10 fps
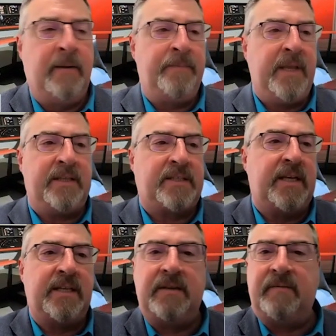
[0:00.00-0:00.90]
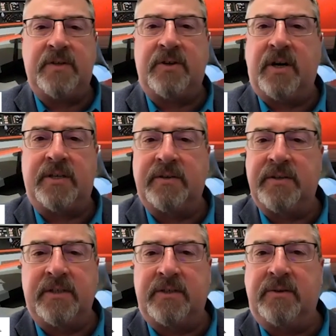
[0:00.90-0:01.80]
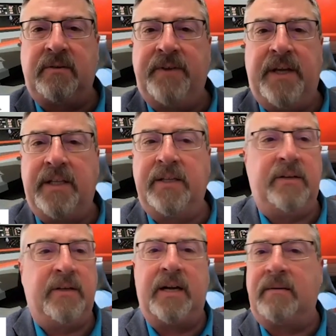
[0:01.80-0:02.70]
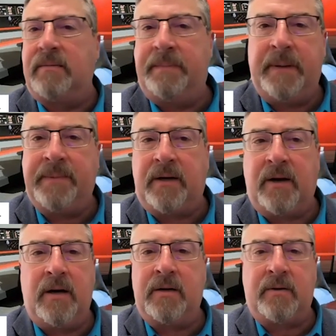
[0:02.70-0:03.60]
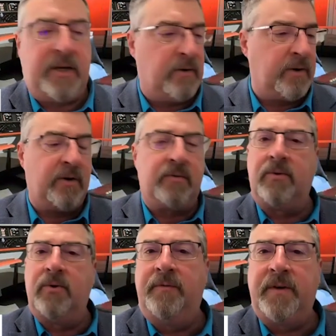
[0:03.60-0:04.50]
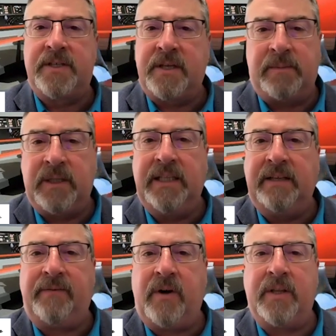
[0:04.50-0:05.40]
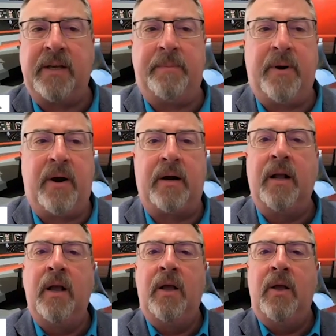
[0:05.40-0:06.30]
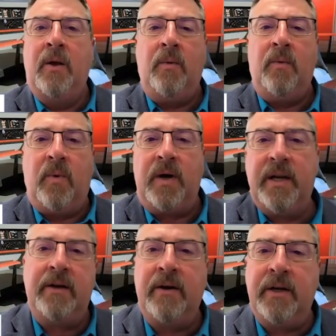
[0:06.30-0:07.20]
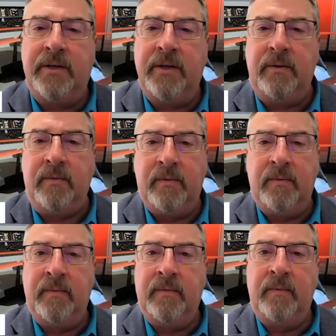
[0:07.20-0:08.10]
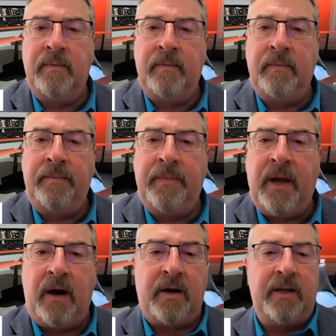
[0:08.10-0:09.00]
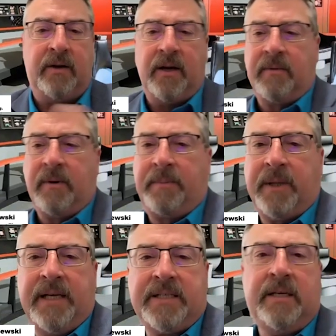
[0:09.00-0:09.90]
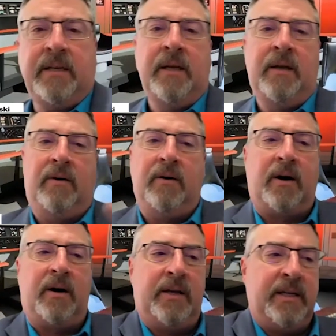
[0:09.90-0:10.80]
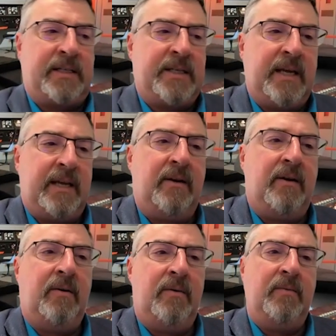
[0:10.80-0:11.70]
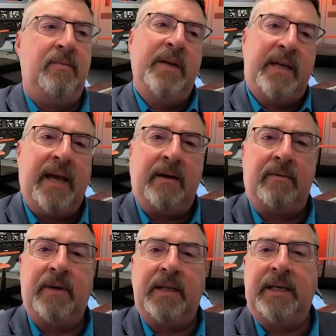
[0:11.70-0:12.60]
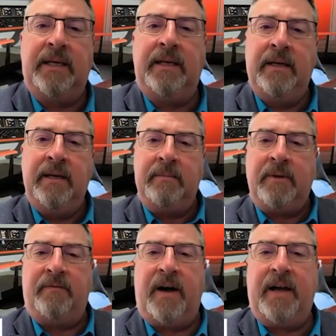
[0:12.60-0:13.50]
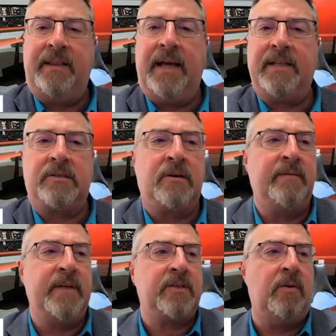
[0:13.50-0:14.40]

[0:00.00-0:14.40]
its its infrastructure is in total failure, and you got to rip up the concrete, or your roof is completely falling apart, what are you going to do? Are you going to replace it? Or are you going to say, you know, we can't really provide that service,